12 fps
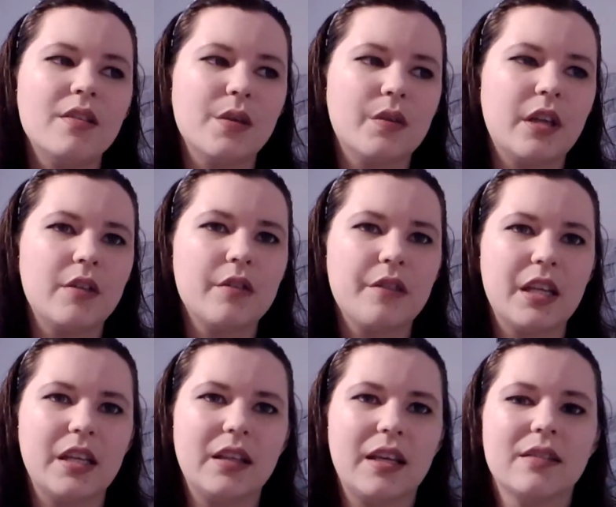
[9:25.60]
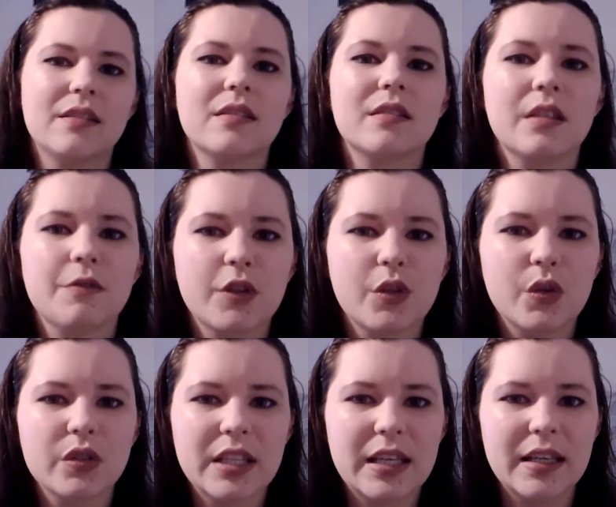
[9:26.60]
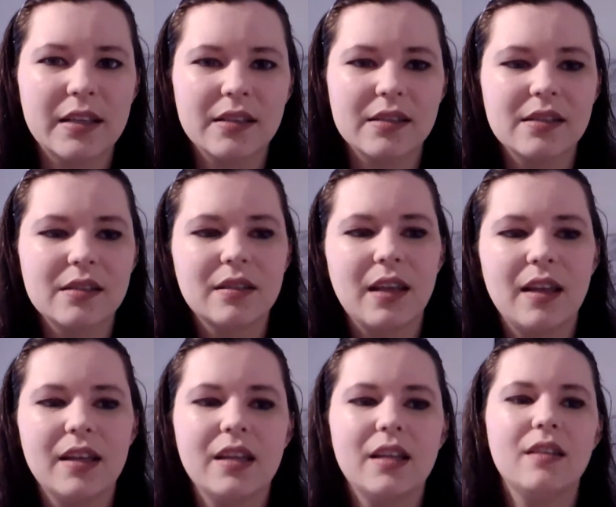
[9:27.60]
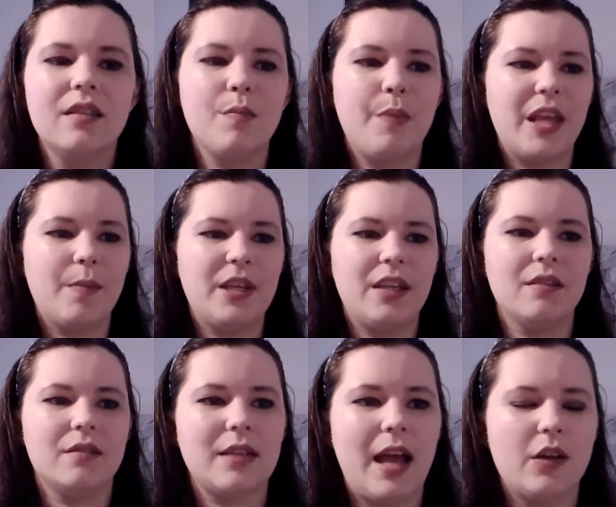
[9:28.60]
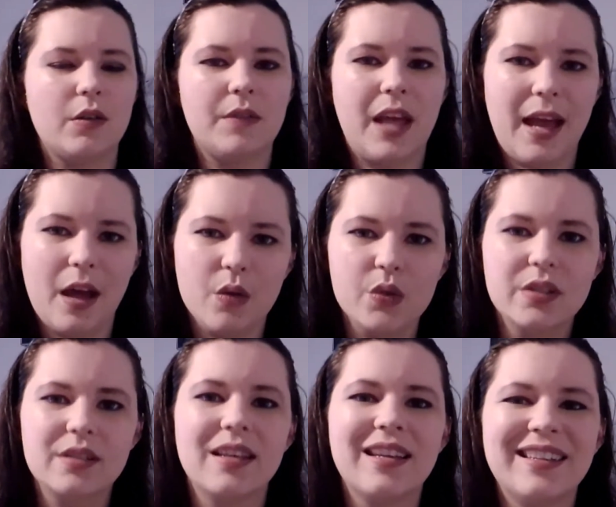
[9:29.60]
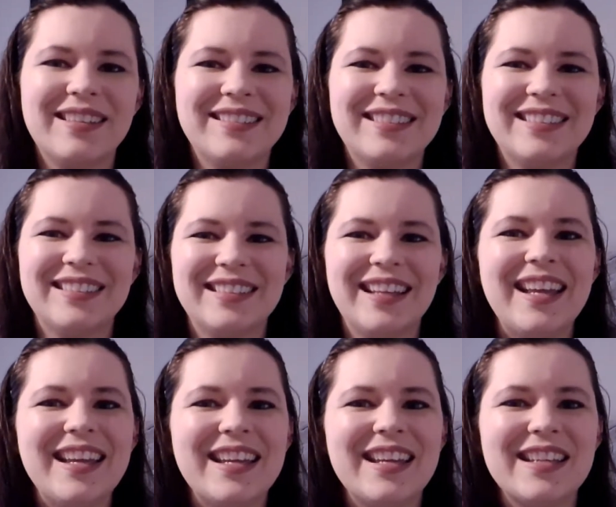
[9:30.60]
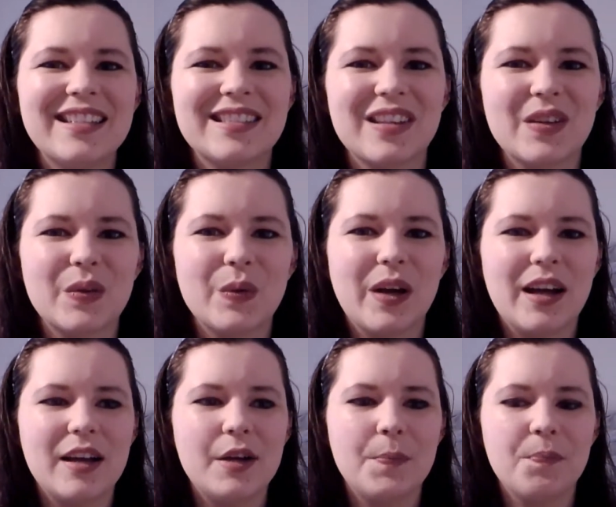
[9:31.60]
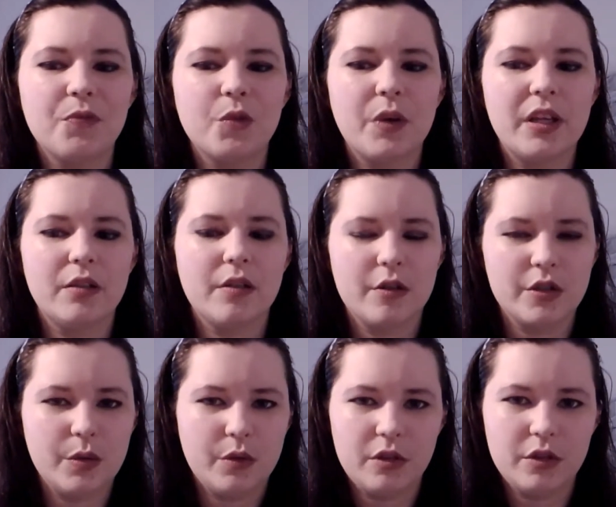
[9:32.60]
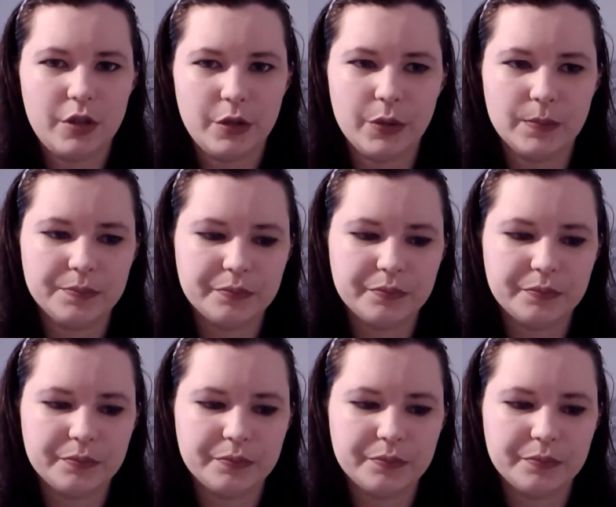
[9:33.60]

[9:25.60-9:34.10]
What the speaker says: So another thing that's difficult is getting the babies out of the house. So when they're 2 under 2,